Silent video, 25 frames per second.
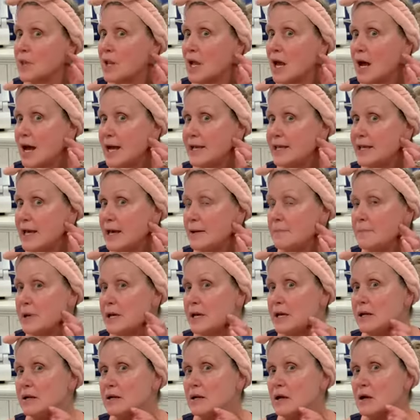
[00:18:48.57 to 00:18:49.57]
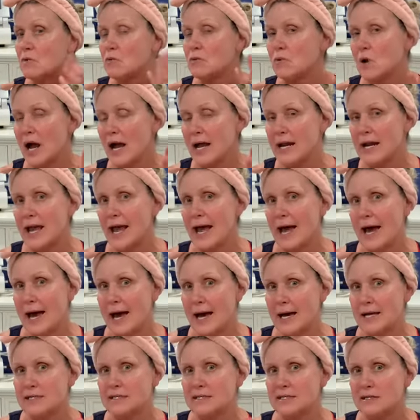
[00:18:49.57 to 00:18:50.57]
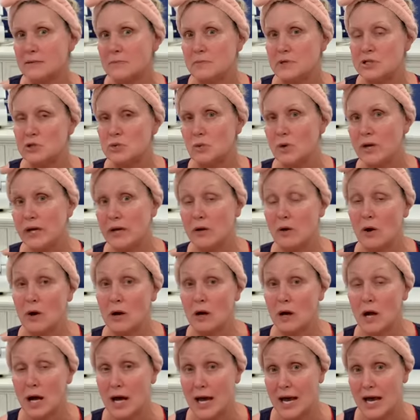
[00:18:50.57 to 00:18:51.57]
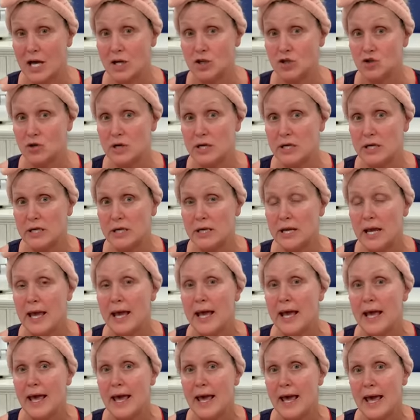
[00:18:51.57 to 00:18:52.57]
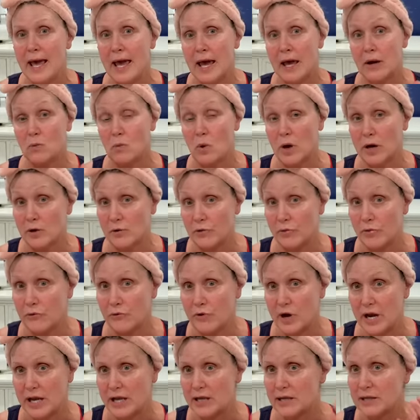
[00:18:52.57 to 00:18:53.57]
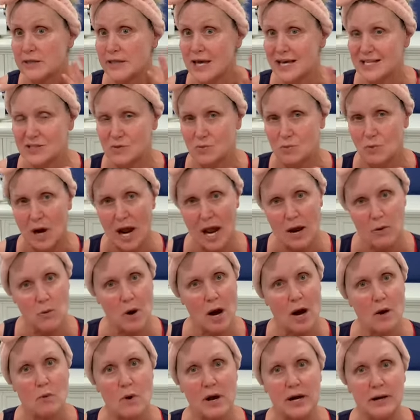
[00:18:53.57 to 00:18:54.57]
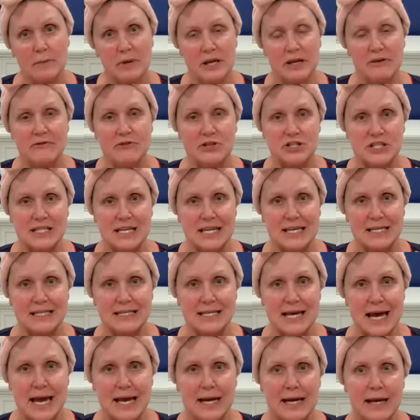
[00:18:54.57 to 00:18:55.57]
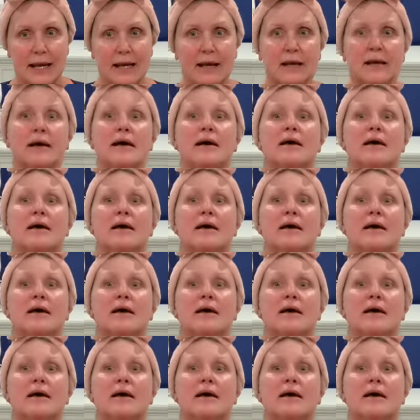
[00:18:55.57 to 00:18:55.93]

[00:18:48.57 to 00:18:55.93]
I kept it right at between 100 and 103. That's right where I want to be for skin tightening.